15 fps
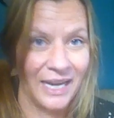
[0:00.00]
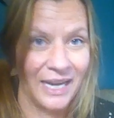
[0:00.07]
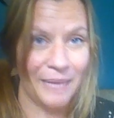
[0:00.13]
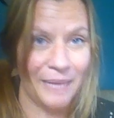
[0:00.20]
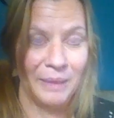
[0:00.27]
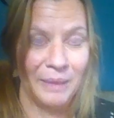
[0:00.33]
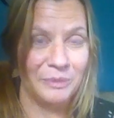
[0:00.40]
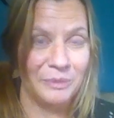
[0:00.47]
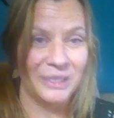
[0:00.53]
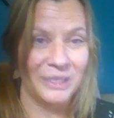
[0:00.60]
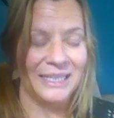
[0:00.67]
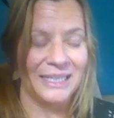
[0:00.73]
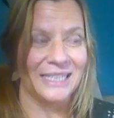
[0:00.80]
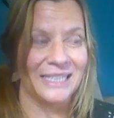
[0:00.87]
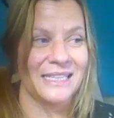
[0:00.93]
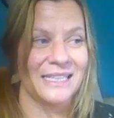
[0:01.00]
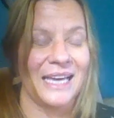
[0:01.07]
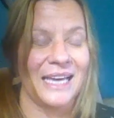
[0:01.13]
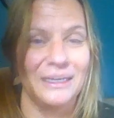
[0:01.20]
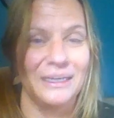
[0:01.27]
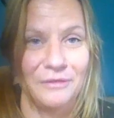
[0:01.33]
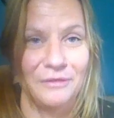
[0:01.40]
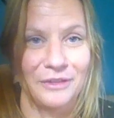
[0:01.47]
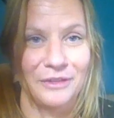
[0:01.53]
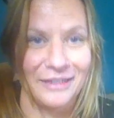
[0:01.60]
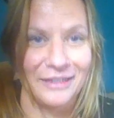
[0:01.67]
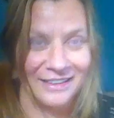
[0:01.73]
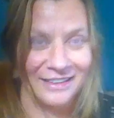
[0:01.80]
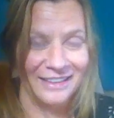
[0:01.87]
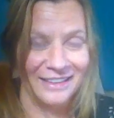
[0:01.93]
time. I'm really excited
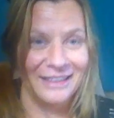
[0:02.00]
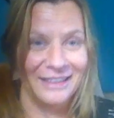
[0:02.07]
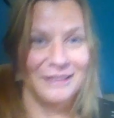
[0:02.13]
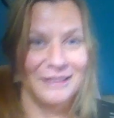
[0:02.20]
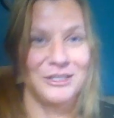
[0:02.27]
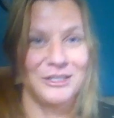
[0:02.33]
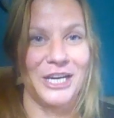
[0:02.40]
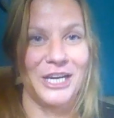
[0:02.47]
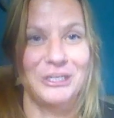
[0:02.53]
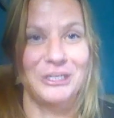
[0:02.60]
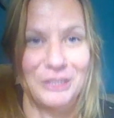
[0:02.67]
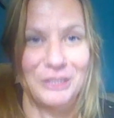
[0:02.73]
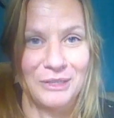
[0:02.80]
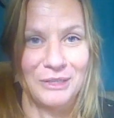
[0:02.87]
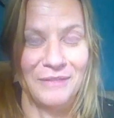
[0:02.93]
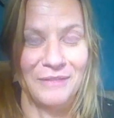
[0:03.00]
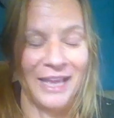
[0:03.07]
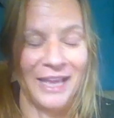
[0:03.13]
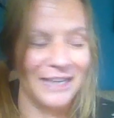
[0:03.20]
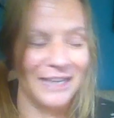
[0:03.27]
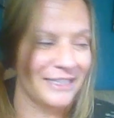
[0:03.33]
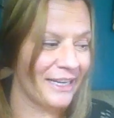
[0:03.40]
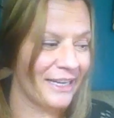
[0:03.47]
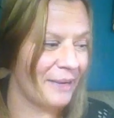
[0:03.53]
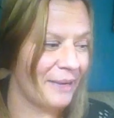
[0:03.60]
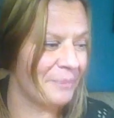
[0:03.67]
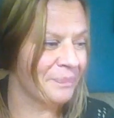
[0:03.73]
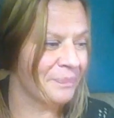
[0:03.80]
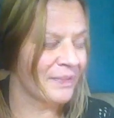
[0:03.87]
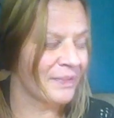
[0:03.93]
for changes of that to
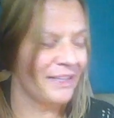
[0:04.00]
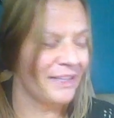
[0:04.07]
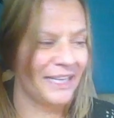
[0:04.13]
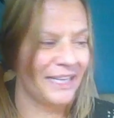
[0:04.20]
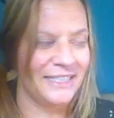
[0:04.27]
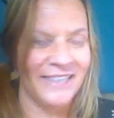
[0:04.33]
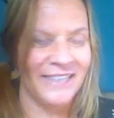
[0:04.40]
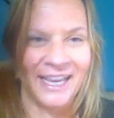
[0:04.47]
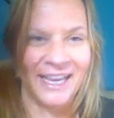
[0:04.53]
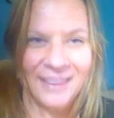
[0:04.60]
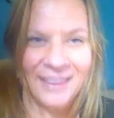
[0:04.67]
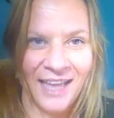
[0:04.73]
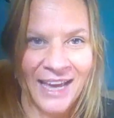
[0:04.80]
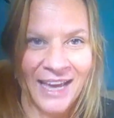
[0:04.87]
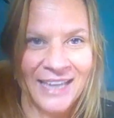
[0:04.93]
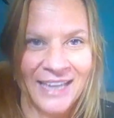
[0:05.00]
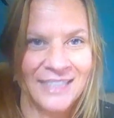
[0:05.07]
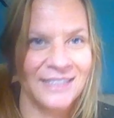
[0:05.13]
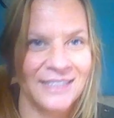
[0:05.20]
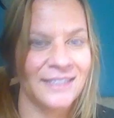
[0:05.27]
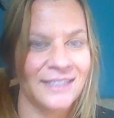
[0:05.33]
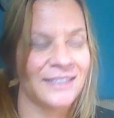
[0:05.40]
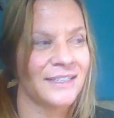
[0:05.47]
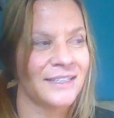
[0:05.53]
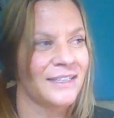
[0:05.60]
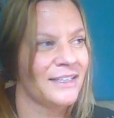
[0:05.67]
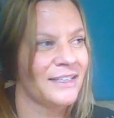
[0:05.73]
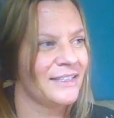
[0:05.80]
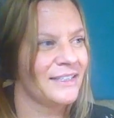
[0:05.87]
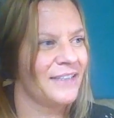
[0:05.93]
come, like deadlines,
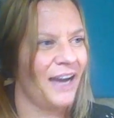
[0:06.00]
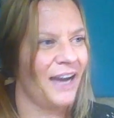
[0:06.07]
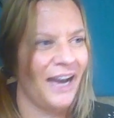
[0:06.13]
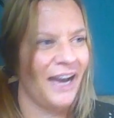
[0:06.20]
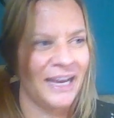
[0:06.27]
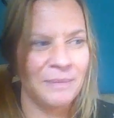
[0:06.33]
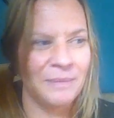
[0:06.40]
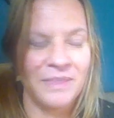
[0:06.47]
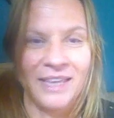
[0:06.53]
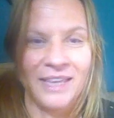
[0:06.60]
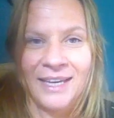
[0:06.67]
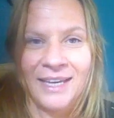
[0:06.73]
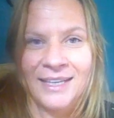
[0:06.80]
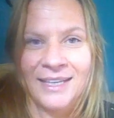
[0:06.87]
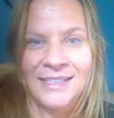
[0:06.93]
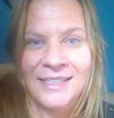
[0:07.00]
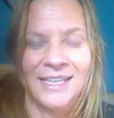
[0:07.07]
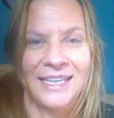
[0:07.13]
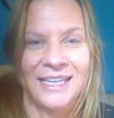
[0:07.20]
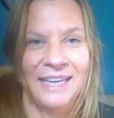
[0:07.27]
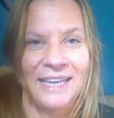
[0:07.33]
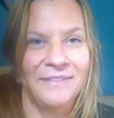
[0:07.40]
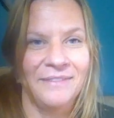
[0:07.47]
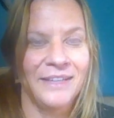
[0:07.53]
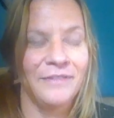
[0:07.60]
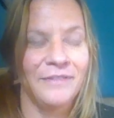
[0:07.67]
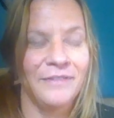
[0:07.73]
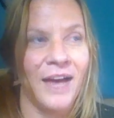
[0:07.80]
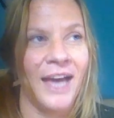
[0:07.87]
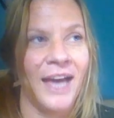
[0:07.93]
time things. Like even
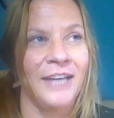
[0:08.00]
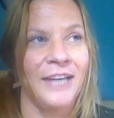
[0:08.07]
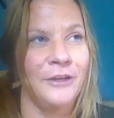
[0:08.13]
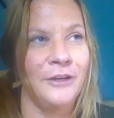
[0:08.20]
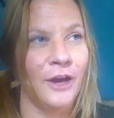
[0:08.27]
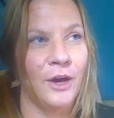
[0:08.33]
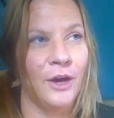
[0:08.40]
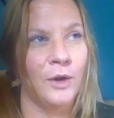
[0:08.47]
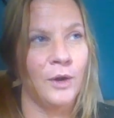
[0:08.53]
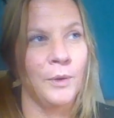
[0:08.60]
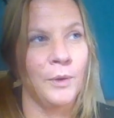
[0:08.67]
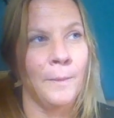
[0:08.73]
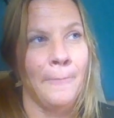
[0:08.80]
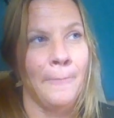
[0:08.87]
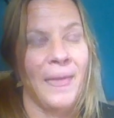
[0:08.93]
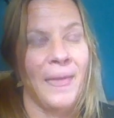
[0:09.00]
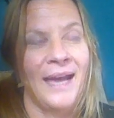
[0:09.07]
if I know